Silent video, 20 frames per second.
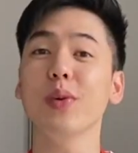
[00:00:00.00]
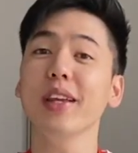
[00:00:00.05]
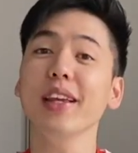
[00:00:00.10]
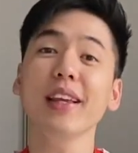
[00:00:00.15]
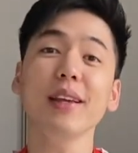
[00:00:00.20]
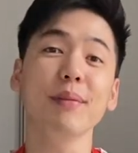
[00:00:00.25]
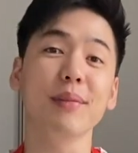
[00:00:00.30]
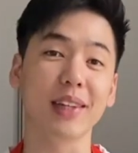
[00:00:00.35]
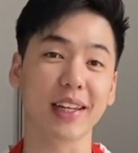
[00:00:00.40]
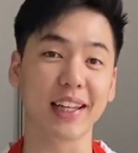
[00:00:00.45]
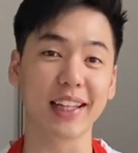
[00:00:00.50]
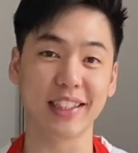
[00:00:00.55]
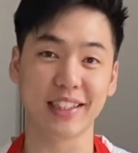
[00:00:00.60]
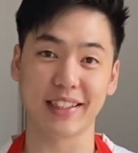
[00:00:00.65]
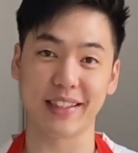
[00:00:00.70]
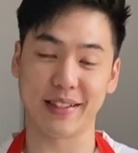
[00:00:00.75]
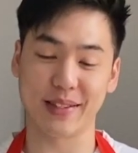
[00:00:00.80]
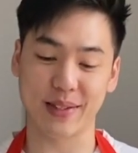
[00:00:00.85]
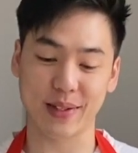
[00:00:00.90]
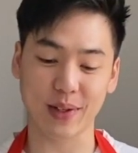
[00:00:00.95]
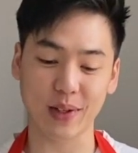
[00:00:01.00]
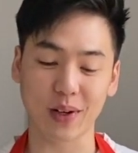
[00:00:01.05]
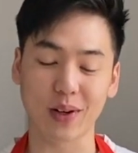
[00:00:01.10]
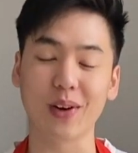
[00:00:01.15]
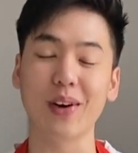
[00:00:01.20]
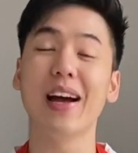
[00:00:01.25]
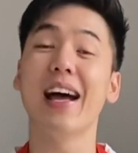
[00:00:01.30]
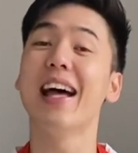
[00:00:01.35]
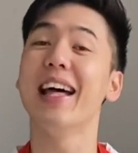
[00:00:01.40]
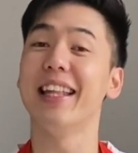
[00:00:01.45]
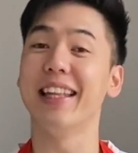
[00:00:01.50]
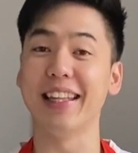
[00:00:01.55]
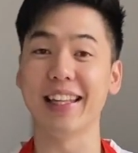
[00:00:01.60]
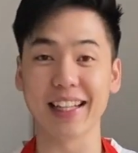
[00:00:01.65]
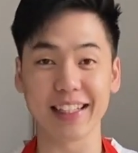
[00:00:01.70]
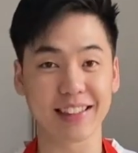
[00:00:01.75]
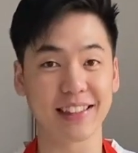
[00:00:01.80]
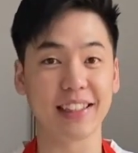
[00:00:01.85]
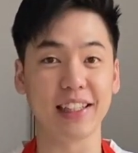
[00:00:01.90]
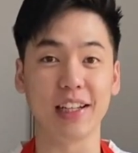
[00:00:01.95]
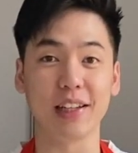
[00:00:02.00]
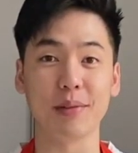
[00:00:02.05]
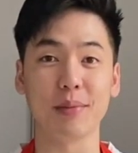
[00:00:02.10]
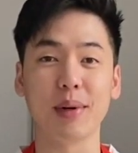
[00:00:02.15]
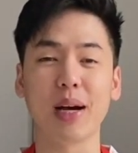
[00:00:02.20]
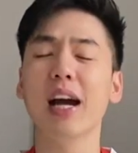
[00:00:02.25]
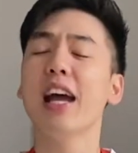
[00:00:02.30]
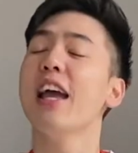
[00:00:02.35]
we Malaysians call Nasi Lemak.